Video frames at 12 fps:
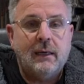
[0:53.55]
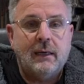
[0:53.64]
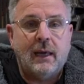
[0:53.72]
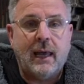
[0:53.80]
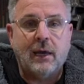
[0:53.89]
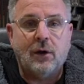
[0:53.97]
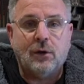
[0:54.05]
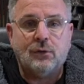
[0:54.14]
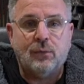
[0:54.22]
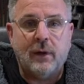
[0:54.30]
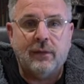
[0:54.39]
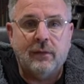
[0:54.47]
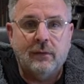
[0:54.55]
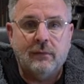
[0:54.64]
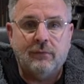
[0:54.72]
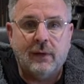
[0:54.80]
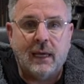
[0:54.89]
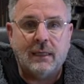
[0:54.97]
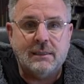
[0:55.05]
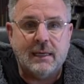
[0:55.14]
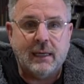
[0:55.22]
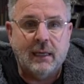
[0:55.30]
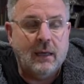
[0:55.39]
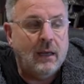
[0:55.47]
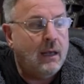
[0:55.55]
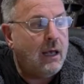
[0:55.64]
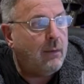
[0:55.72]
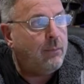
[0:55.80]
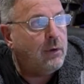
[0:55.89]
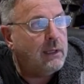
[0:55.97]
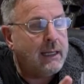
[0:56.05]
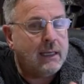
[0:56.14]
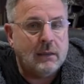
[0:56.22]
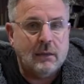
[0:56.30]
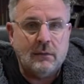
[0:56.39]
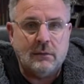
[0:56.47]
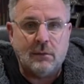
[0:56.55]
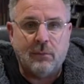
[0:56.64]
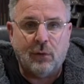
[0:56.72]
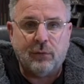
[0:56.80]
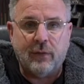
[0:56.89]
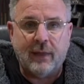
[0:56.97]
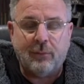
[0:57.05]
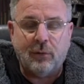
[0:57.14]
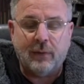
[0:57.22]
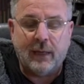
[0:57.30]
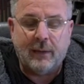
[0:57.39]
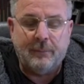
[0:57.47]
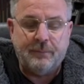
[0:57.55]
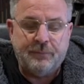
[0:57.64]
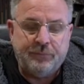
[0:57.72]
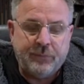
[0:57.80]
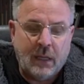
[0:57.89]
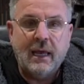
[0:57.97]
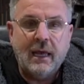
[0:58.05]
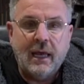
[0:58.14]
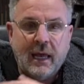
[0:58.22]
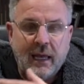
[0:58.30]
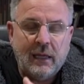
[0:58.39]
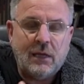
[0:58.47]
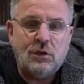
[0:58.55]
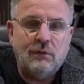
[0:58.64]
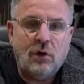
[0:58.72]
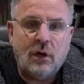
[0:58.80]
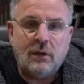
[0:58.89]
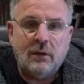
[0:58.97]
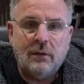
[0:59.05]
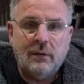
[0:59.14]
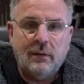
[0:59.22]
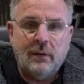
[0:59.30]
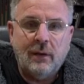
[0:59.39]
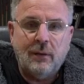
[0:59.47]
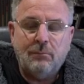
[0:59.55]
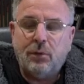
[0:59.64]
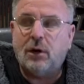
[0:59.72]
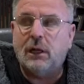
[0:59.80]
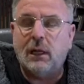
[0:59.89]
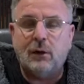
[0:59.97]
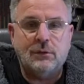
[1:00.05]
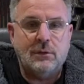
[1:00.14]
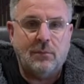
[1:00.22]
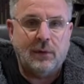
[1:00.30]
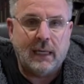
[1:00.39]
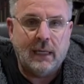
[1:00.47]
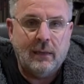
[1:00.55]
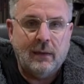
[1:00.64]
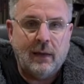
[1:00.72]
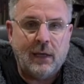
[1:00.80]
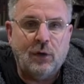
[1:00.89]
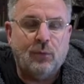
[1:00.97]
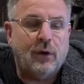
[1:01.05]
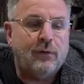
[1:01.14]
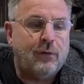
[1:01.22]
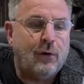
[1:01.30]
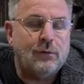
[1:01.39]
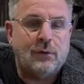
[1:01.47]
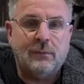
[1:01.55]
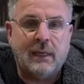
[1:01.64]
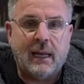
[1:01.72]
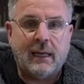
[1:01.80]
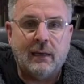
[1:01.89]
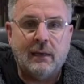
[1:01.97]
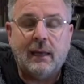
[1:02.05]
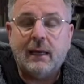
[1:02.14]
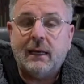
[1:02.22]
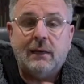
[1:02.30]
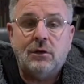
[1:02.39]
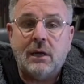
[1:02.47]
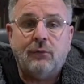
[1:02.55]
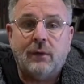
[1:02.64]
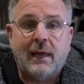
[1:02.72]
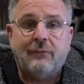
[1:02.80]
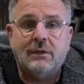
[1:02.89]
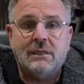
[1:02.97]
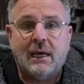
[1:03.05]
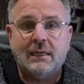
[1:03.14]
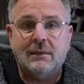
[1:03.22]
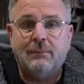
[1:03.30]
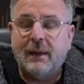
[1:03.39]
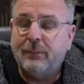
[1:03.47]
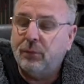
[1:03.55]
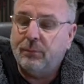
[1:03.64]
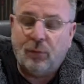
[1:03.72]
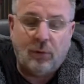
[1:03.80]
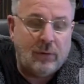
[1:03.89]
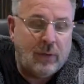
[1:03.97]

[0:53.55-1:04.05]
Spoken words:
ACOS with VAT. I'll put a link to both of them up there. Unless you've got bucket loads of money and you want to throw something at it, like in general advertising, people put